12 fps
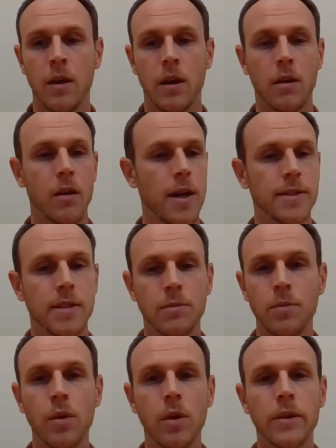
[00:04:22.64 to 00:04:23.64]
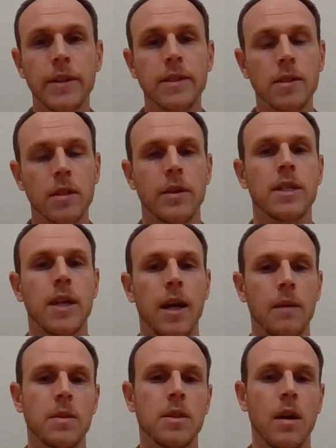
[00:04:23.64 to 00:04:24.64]
across the board, that's a great
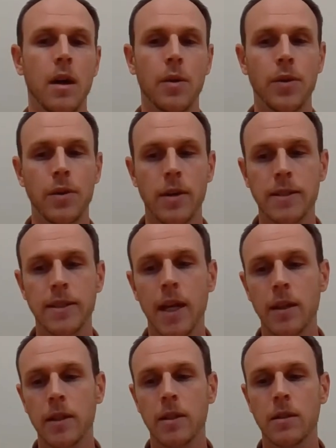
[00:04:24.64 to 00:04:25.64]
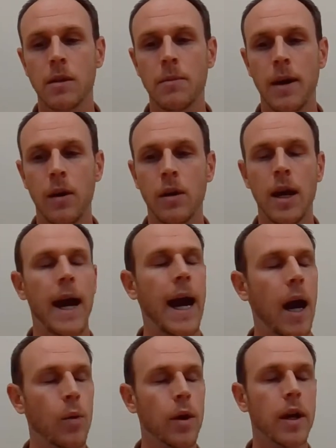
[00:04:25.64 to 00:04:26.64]
time to talk with your SI leader about
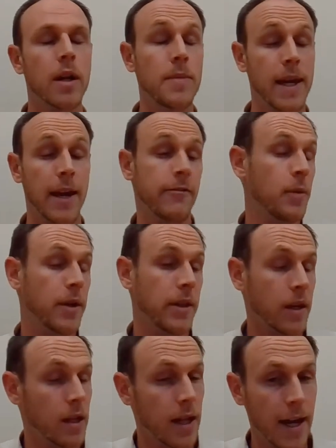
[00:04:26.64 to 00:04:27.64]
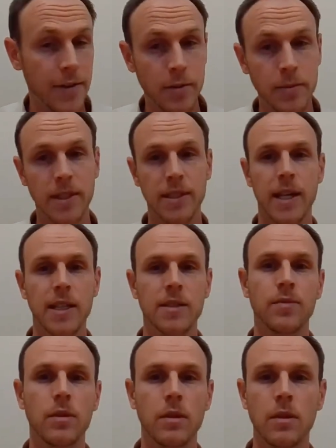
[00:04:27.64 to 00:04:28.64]
how we're going to make everybody in the classroom
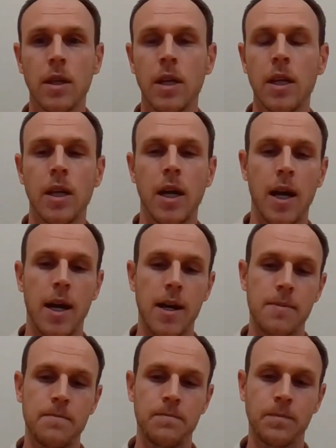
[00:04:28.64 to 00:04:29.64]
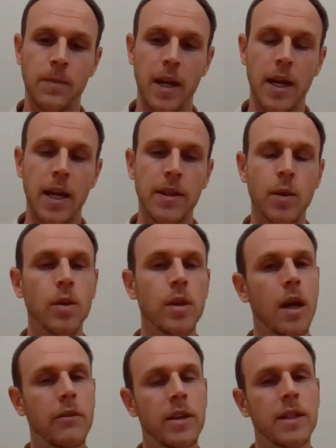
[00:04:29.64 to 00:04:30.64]
successful. And I think when
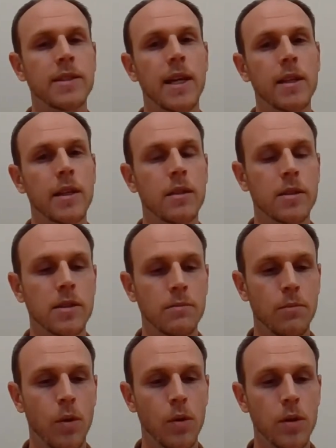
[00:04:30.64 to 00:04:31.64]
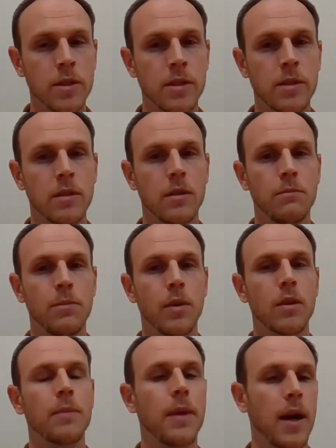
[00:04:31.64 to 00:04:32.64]
you have an SI leader, it's important to
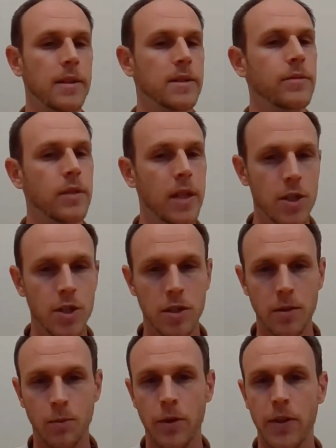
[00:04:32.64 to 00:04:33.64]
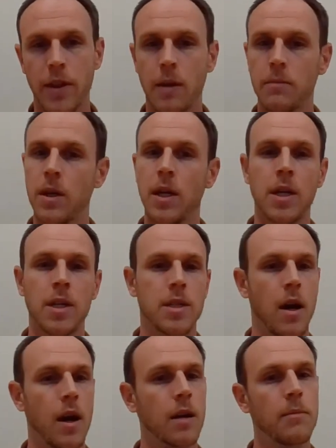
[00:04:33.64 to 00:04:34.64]
build a positive relationship with them.
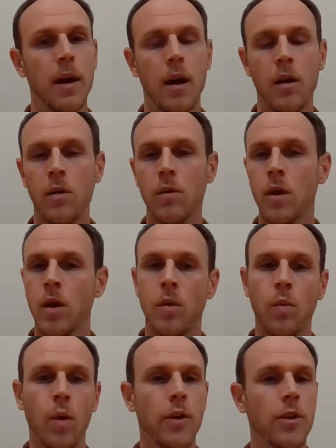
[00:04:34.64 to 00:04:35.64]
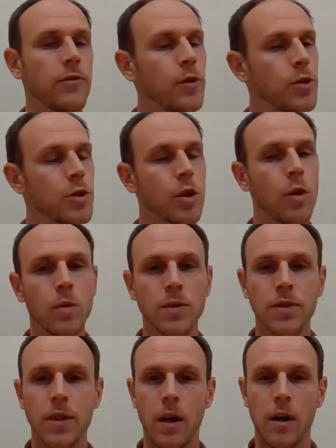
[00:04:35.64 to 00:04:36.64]
Talk about what your future
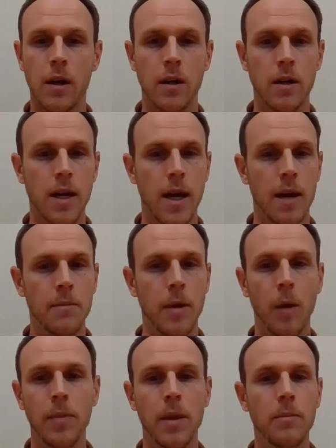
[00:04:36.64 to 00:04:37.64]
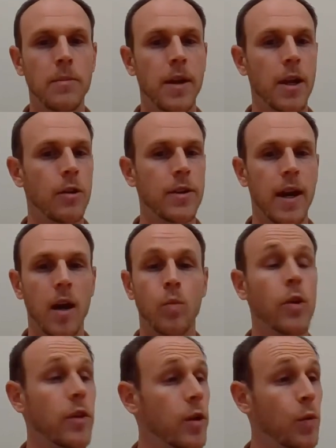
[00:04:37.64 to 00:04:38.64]
goals are, help them narrow down
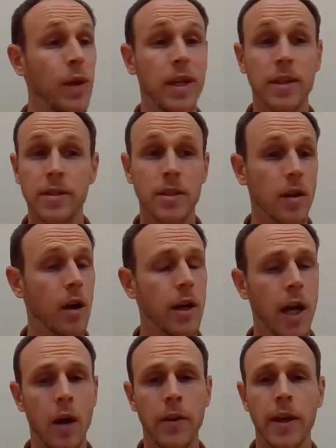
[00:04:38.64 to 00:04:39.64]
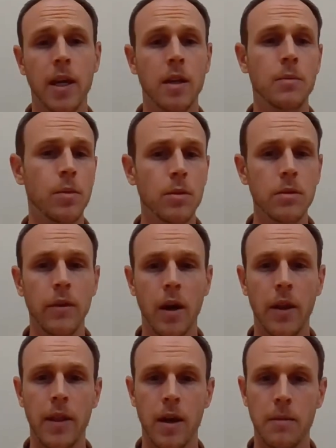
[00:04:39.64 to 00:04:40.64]
where their weaknesses are and how they can improve
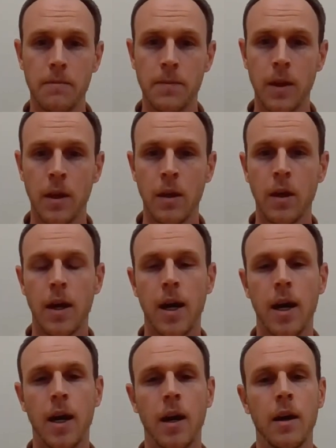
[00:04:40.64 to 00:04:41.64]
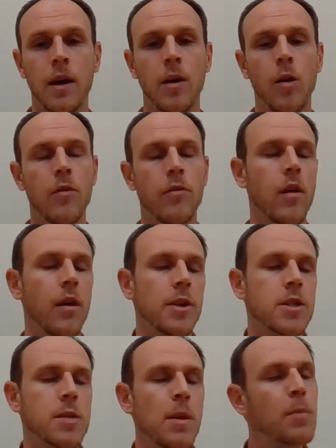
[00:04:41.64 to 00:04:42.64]
on them. Overall,
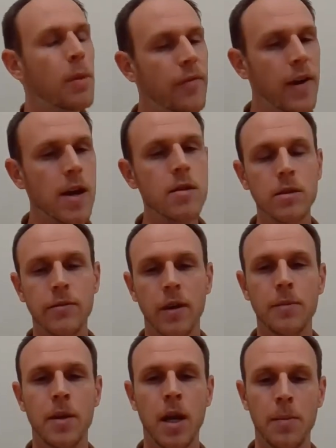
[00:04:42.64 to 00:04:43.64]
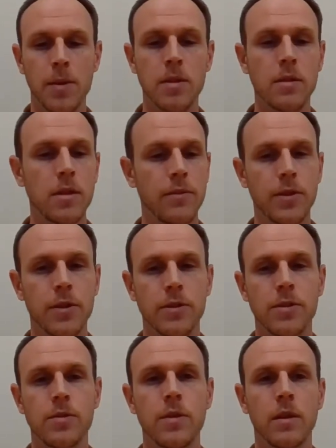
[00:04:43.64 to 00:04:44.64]
it should be a professional development opportunity for your
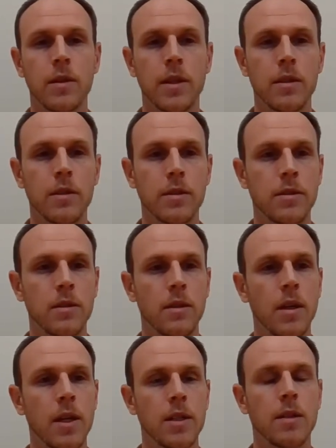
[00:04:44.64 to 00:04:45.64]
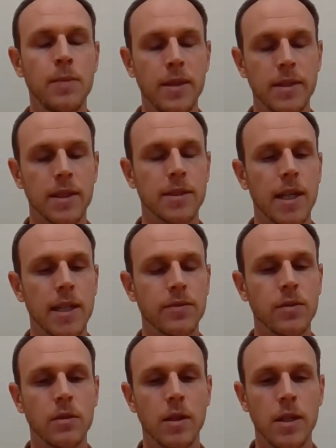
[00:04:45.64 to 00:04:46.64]
student leader to be
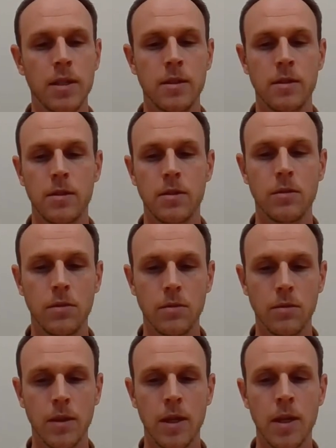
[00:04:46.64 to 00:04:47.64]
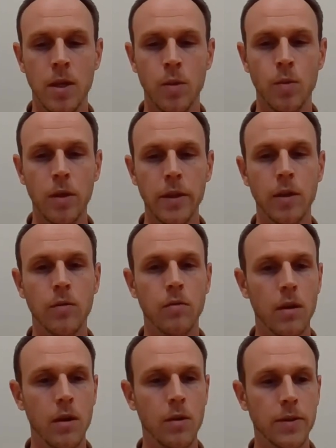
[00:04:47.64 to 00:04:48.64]
successful and to really
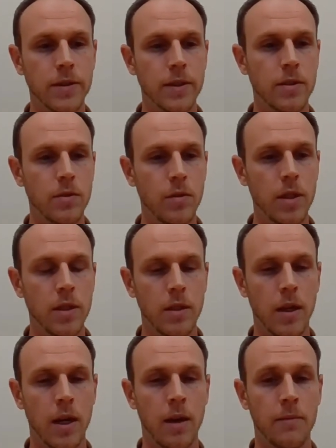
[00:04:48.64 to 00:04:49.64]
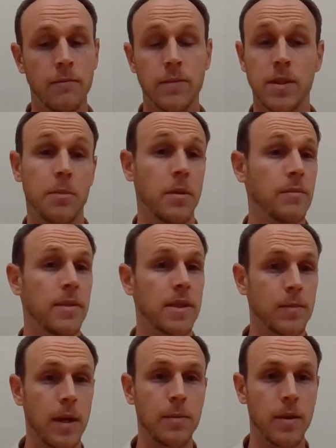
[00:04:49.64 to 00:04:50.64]
grow as a student. Some of them,
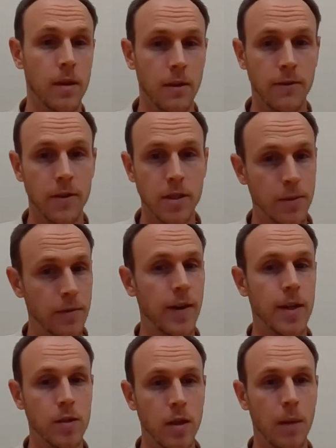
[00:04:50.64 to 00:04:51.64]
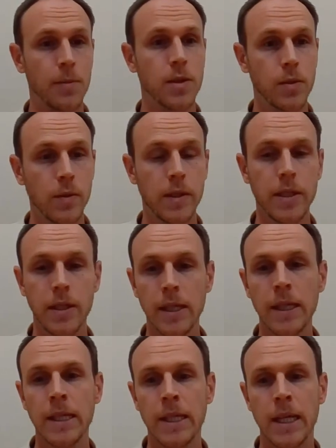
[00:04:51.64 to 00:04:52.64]
this might be their first professional opportunity.
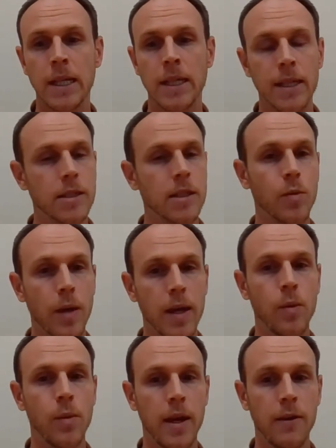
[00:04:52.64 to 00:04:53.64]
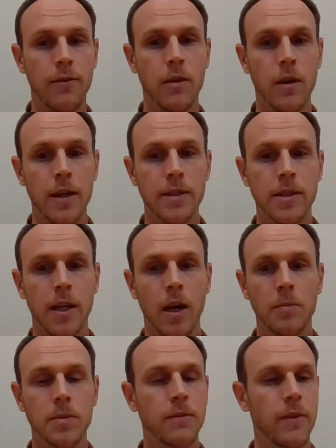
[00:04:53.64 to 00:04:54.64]
I think that's a great way for us to
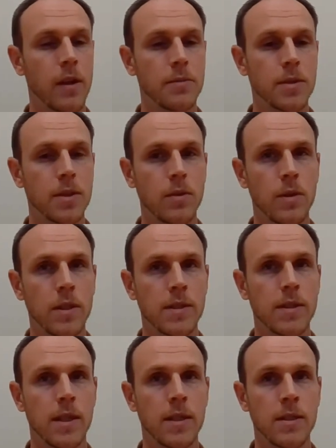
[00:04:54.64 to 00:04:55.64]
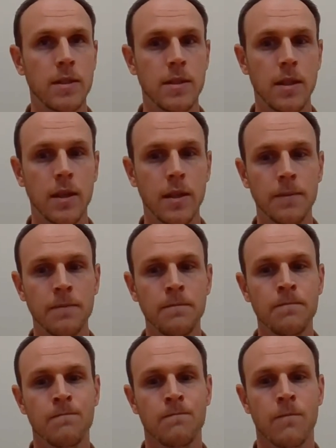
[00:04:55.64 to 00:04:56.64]
help develop students and to
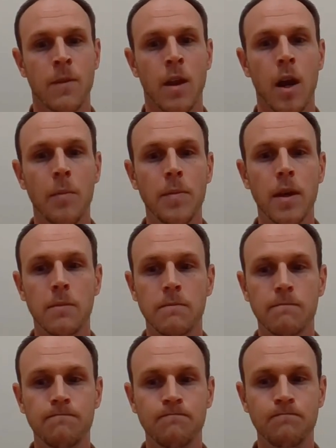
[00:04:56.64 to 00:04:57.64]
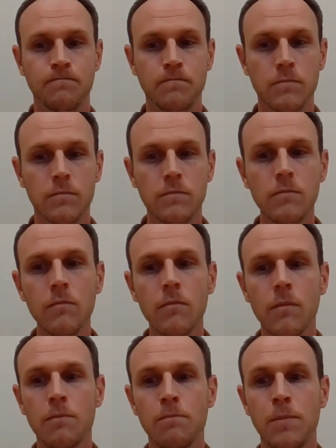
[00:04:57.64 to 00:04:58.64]
help them
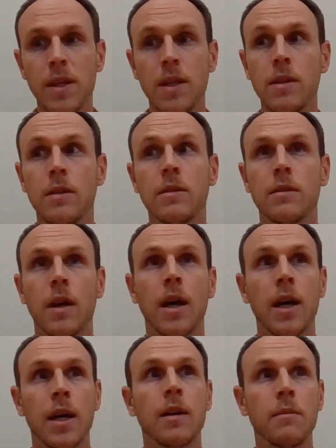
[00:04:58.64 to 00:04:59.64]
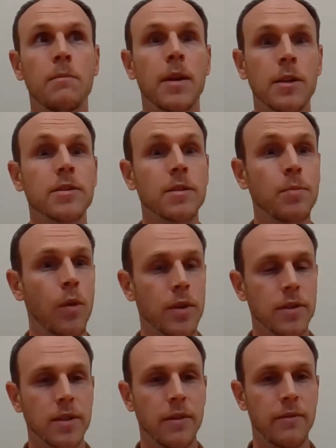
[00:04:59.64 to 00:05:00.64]
be better
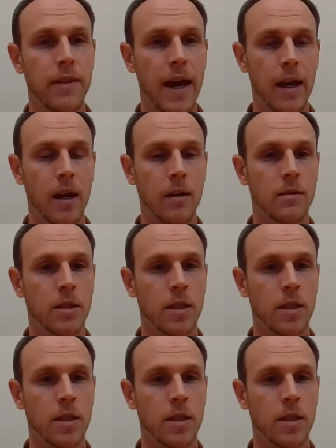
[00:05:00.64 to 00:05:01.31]
supporters of that